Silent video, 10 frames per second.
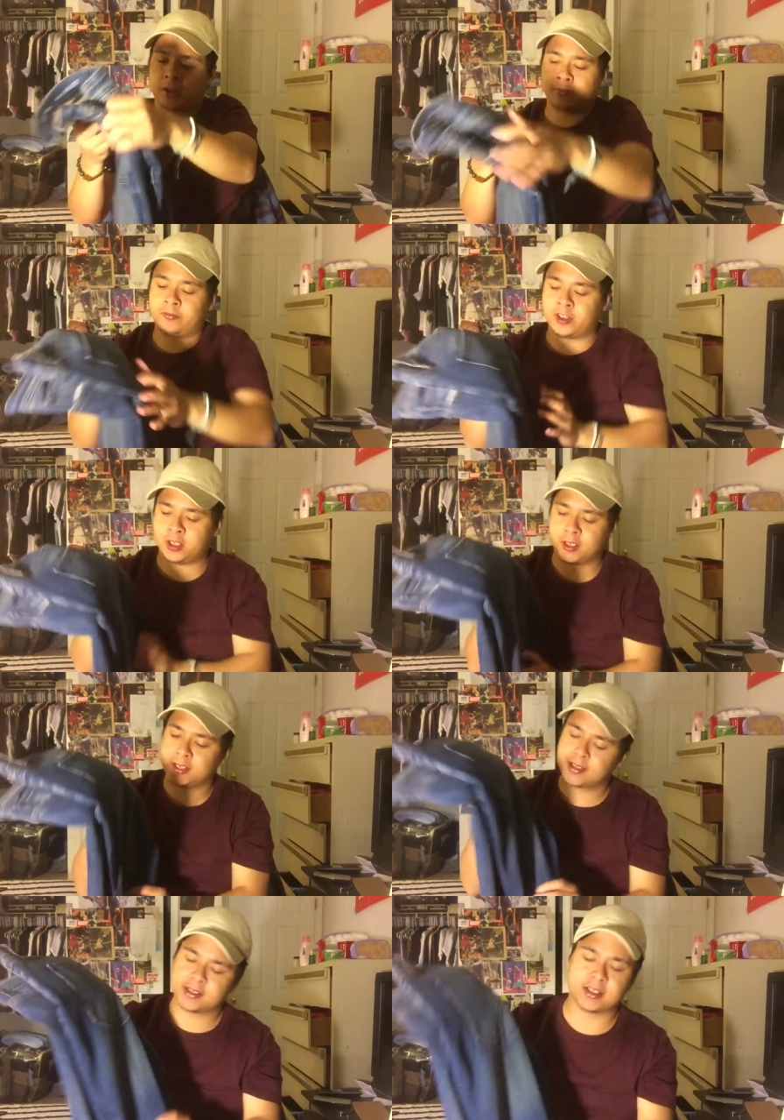comfy.
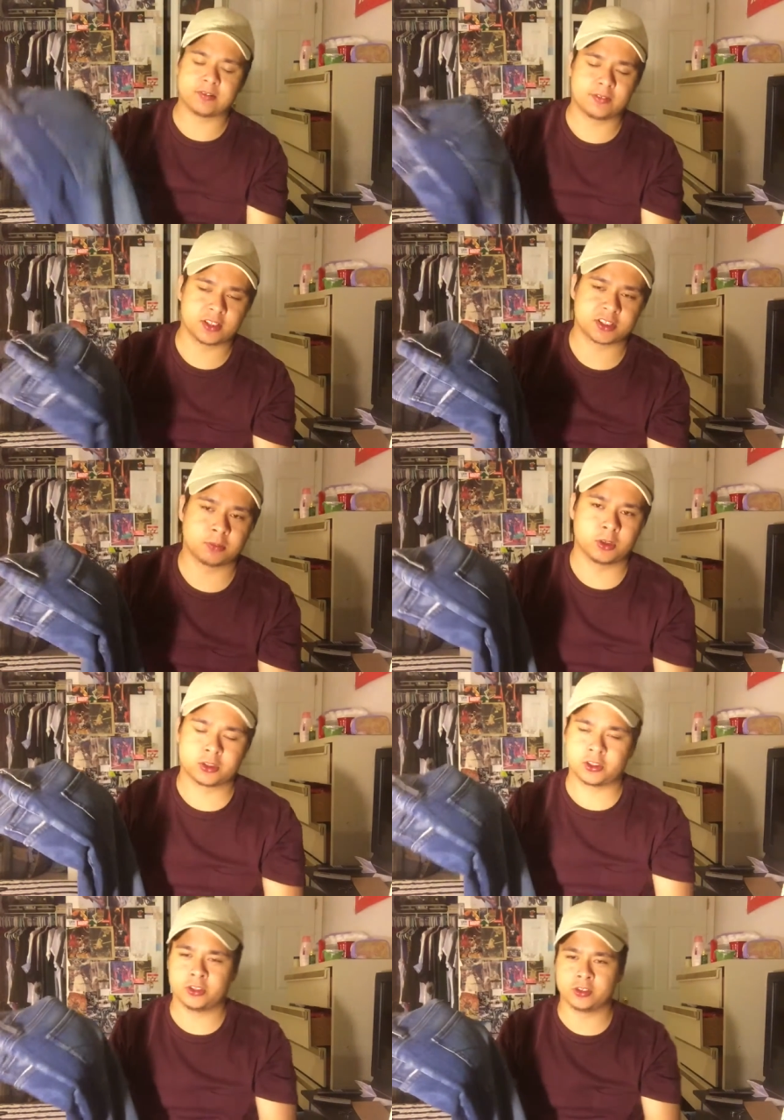They fit similar
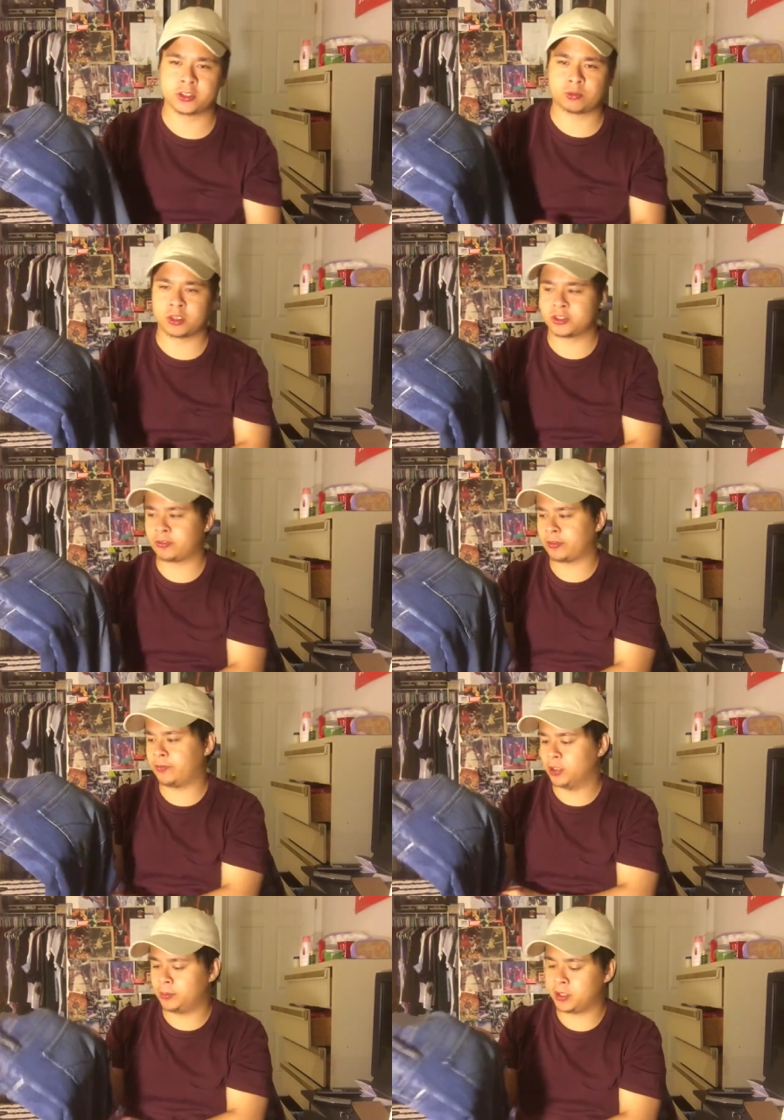to those ones from the
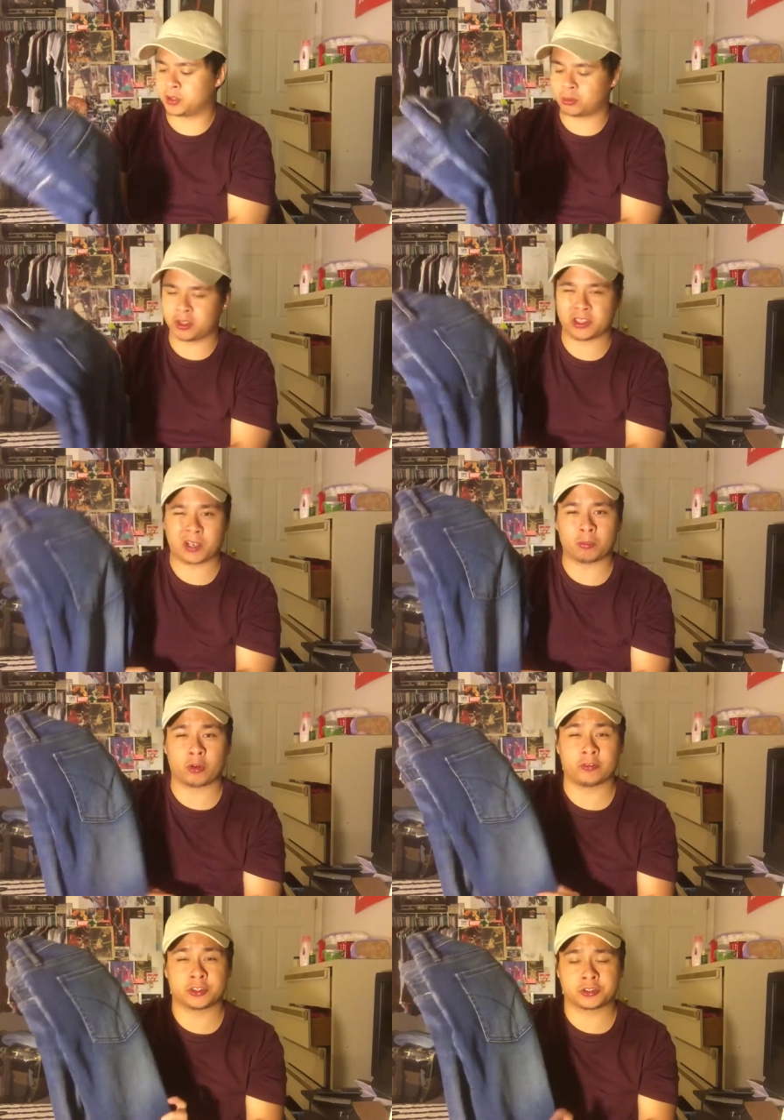Philippines where it's like
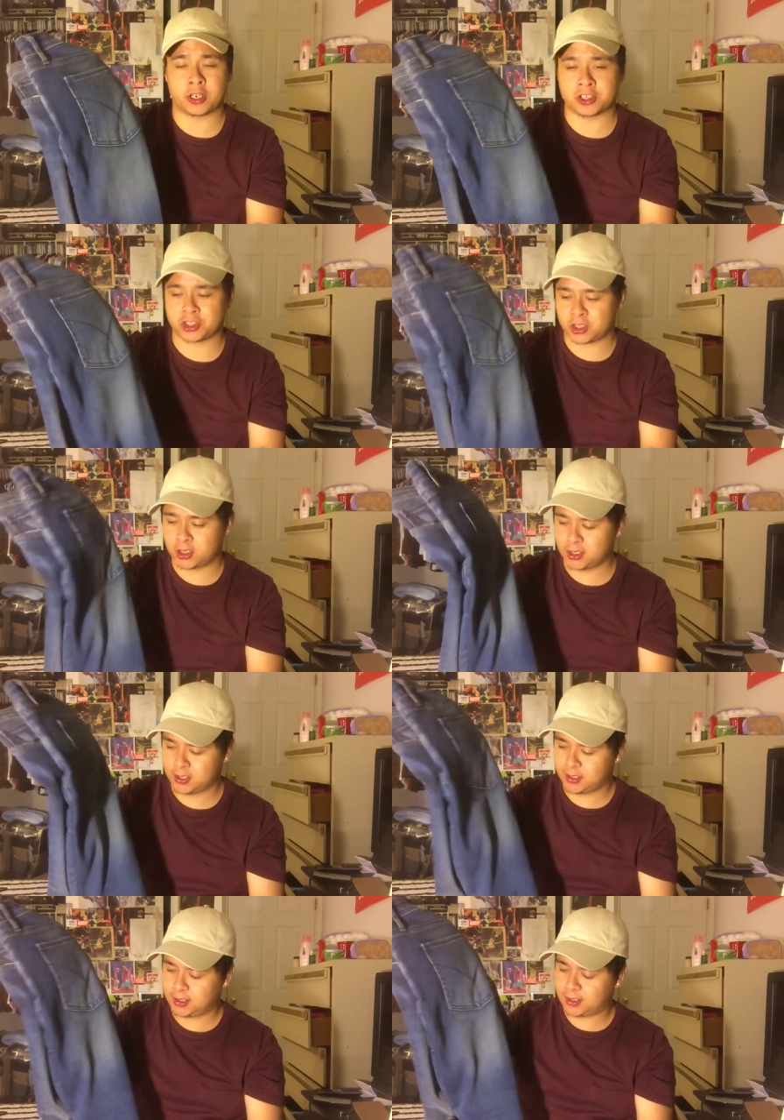more of a stretch
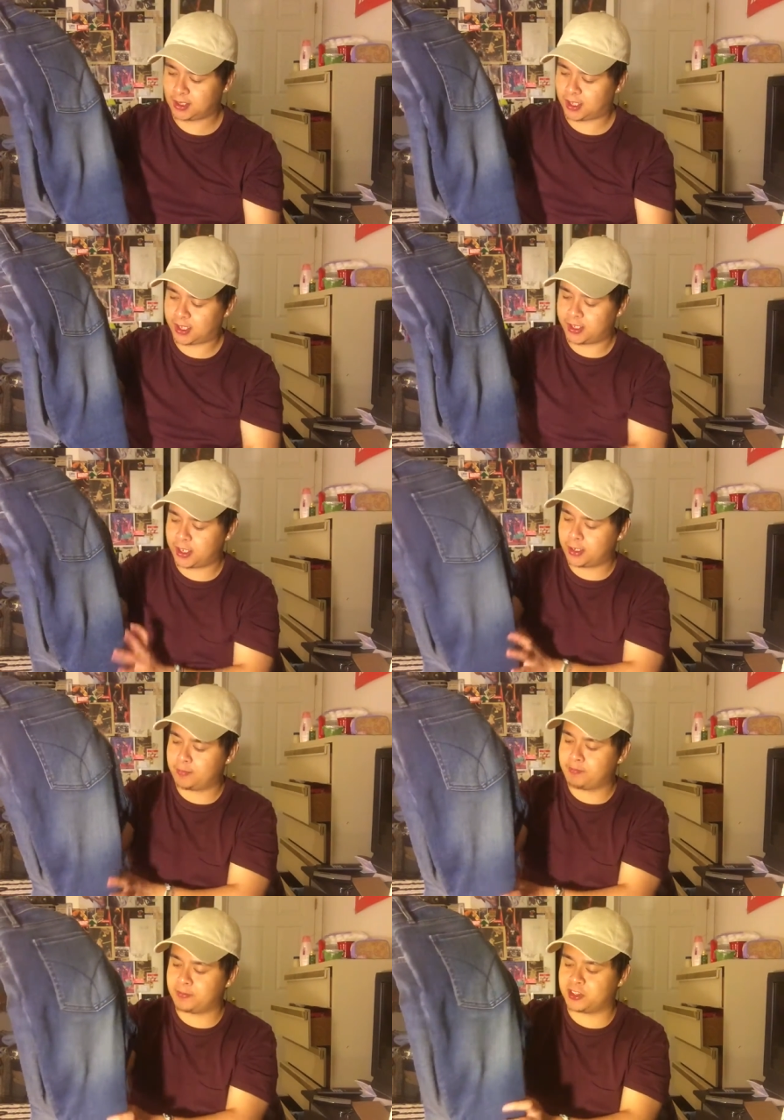uh, denim.